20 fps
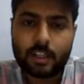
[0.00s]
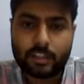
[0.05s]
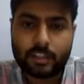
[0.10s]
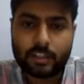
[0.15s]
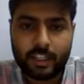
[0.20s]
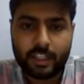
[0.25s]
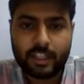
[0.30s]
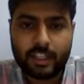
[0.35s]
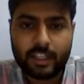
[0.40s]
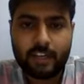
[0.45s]

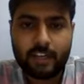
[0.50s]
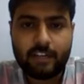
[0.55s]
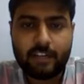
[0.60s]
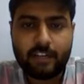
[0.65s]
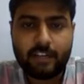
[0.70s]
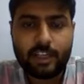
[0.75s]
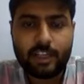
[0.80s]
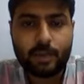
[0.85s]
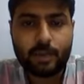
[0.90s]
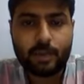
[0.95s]
Generally we
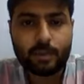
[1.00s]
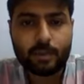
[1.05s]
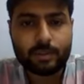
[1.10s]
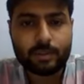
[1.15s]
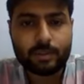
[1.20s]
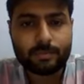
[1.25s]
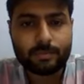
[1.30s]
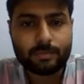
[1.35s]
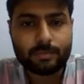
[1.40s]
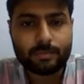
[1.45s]

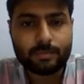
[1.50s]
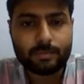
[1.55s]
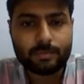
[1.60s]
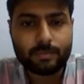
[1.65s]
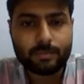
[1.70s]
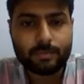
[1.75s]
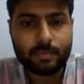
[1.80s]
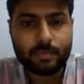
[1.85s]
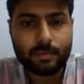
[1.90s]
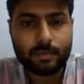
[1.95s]
use
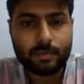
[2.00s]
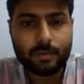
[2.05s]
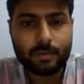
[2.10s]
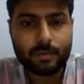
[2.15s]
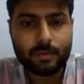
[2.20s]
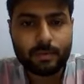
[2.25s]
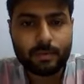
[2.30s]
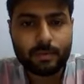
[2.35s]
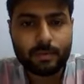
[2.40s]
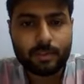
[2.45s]

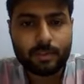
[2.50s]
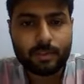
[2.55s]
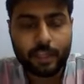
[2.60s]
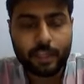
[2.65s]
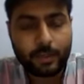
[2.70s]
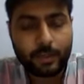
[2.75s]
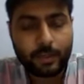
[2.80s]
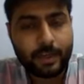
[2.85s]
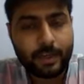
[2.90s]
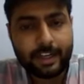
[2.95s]

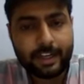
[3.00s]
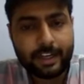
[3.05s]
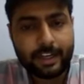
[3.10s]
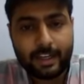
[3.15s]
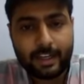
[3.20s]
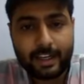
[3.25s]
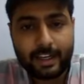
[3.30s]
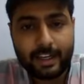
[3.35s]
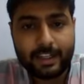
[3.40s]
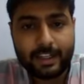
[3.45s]
unit
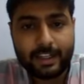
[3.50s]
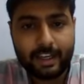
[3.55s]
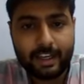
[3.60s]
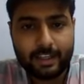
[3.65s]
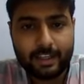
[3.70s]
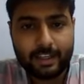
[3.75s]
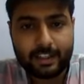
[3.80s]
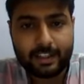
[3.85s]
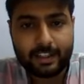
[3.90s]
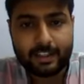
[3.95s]
liter
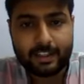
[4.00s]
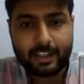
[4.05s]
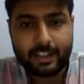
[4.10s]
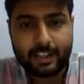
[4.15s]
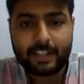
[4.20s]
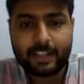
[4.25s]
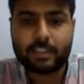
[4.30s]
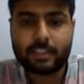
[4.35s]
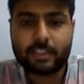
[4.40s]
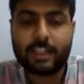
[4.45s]

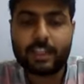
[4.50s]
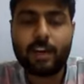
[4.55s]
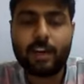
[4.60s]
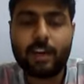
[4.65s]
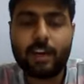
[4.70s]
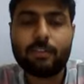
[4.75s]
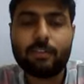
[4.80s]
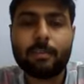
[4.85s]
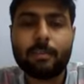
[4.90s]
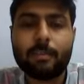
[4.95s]
instead
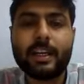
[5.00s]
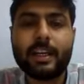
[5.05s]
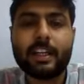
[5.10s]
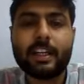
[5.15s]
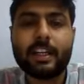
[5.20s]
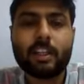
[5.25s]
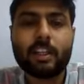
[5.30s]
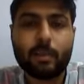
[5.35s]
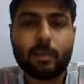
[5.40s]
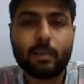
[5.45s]
of
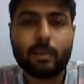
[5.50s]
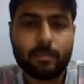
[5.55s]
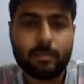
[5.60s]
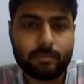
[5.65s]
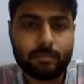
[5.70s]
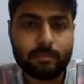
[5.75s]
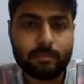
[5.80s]
meter cube.